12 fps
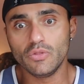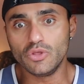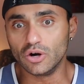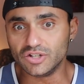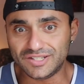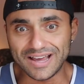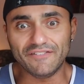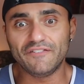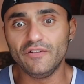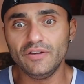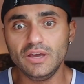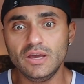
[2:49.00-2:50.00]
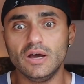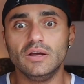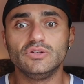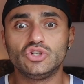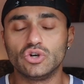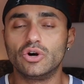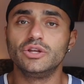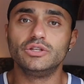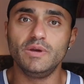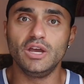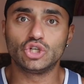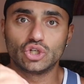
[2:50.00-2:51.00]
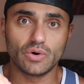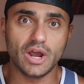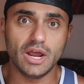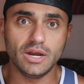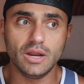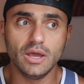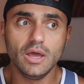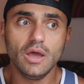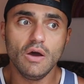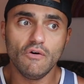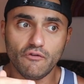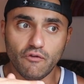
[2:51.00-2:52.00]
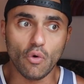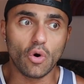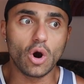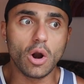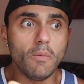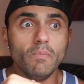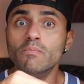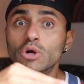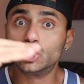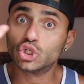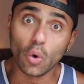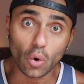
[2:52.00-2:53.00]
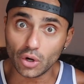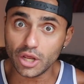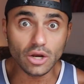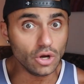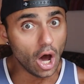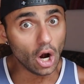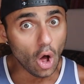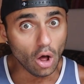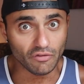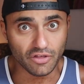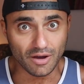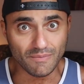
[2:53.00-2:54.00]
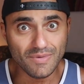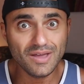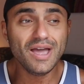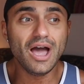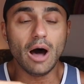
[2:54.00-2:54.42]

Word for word: there's definitely starting to be a trend for majority, not all of them,